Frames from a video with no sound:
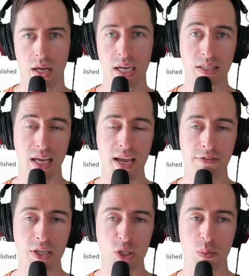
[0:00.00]
It's a
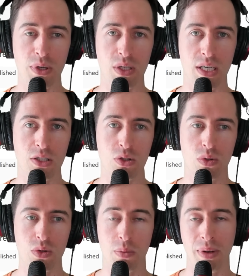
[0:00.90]
feature built
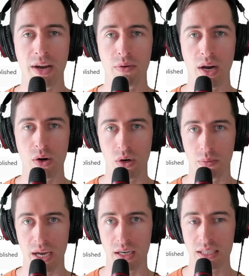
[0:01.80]
into the Playwright
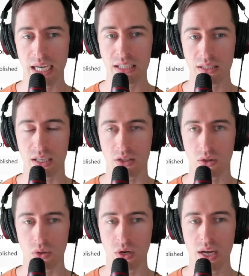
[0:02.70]
automated testing
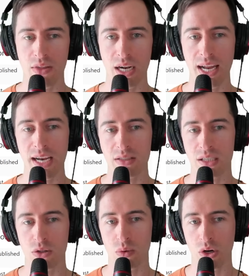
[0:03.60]
tool that allows
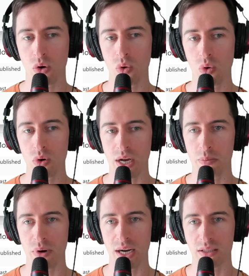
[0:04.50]
us to record a
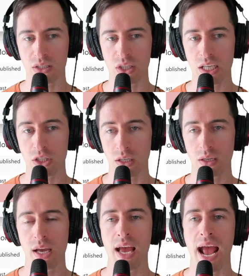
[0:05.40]
browser
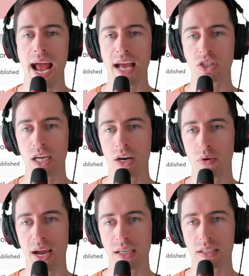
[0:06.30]
session and
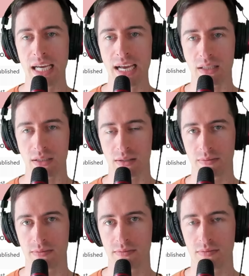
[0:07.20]
generate tests.
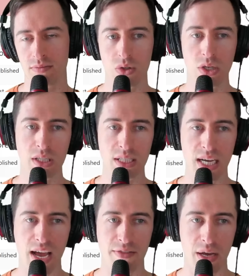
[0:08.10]
So you can see
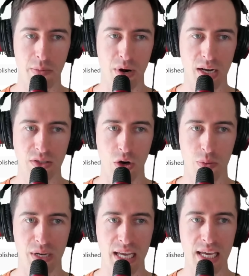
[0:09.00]
I have a browser
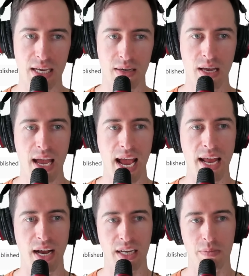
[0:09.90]
open here
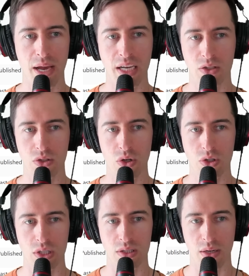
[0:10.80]
and I can make
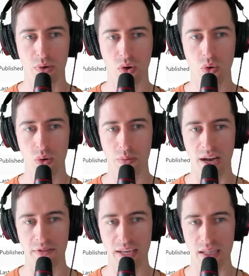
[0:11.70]
assertions and record
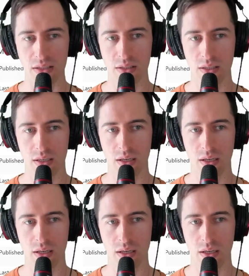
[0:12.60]
my events.